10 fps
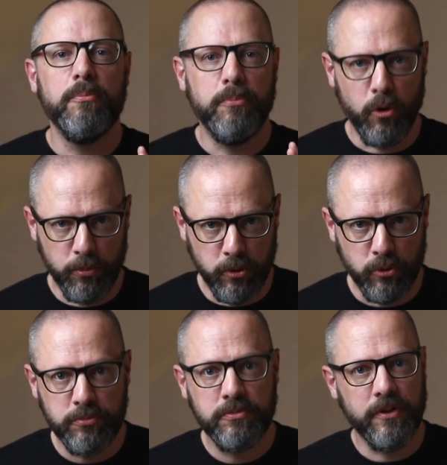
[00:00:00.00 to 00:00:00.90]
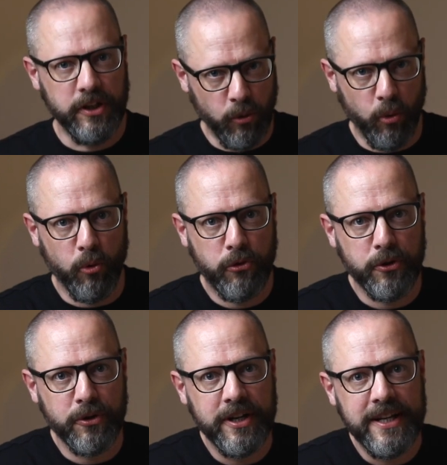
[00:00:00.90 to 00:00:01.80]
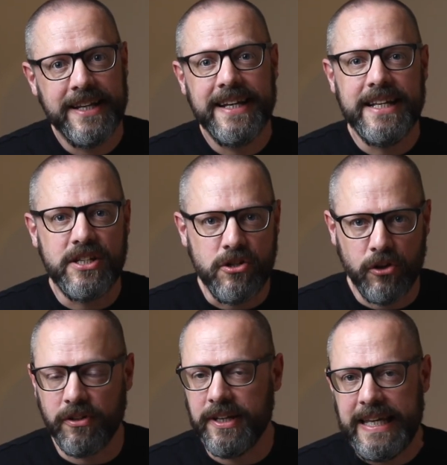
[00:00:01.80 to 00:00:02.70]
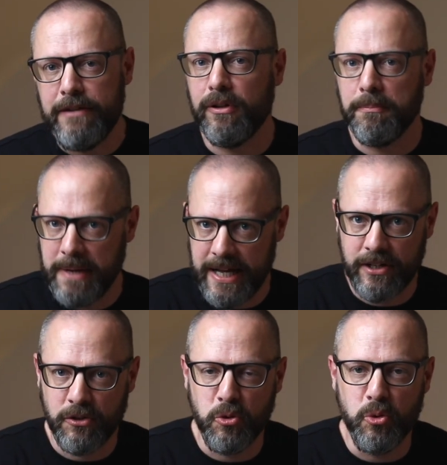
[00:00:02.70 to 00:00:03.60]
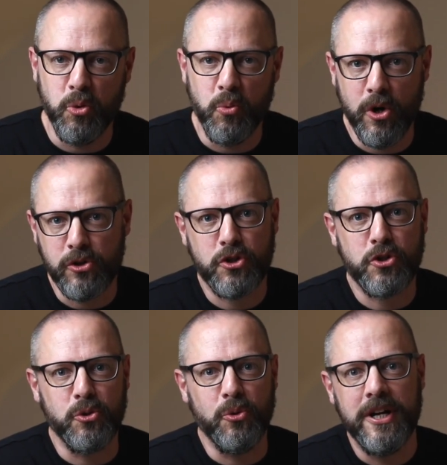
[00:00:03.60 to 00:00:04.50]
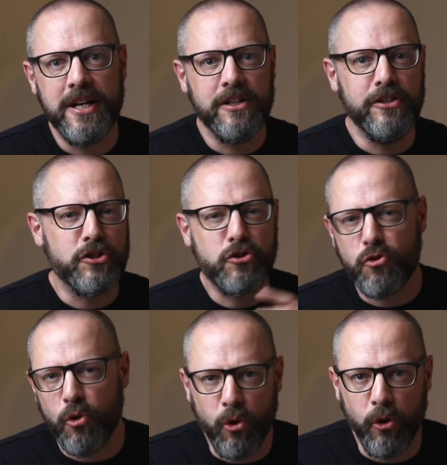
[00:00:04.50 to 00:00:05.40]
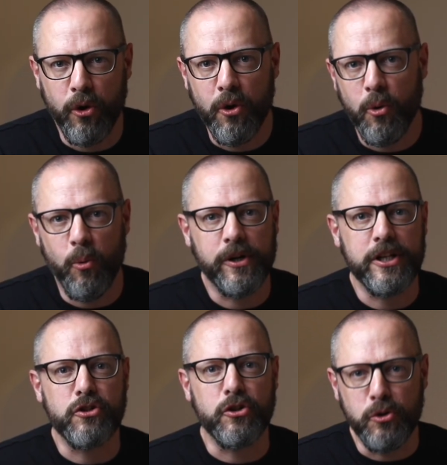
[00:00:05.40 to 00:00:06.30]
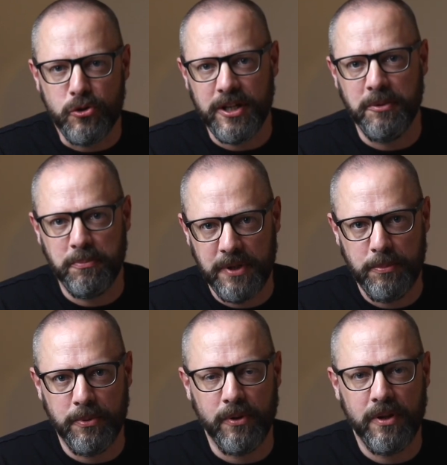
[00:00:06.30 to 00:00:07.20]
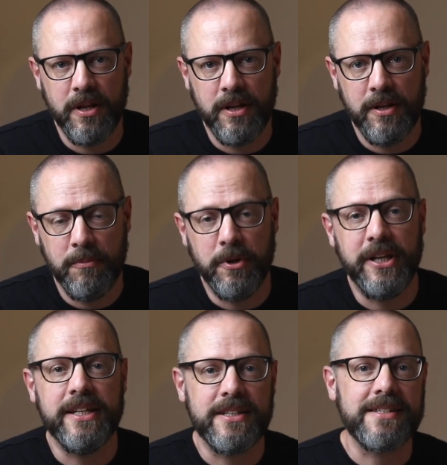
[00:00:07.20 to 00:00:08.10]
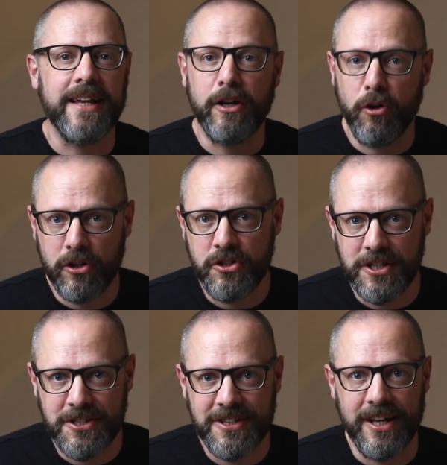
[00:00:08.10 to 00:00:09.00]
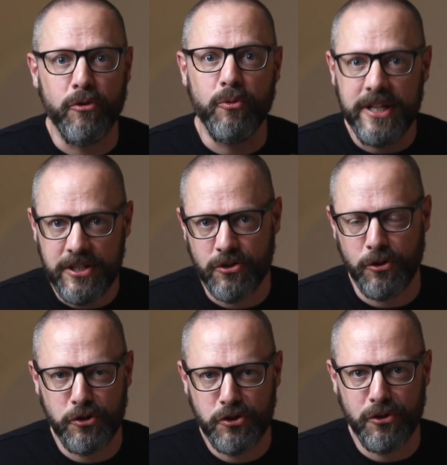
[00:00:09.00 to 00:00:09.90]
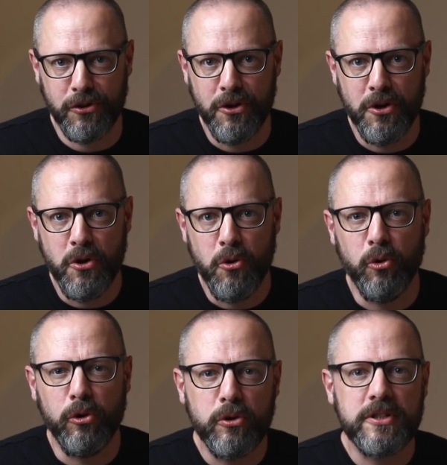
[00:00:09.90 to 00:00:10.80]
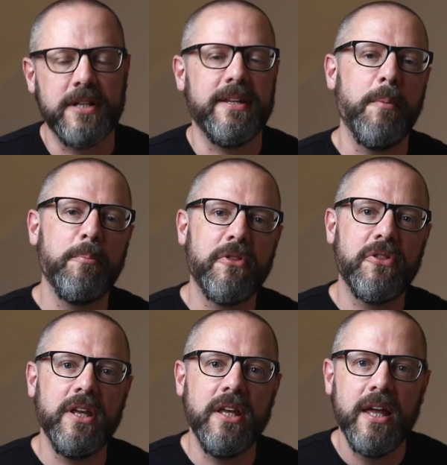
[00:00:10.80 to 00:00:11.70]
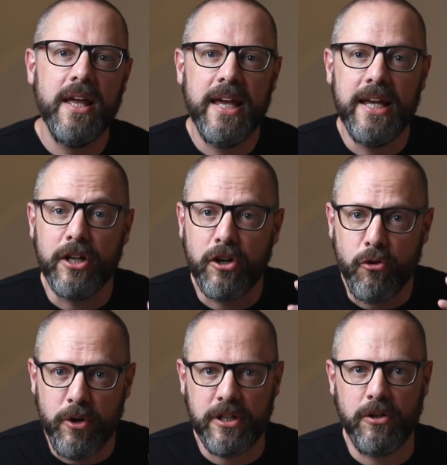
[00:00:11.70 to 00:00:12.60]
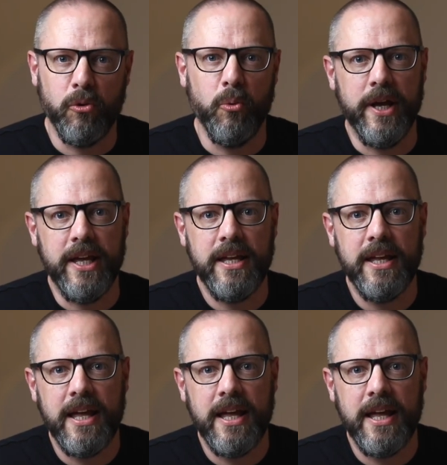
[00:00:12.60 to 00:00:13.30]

Paul Bloom, the author, is not an evil man who wants to destroy what is good in people, but he is a psychologist and researcher who looks at empathy in a critical way,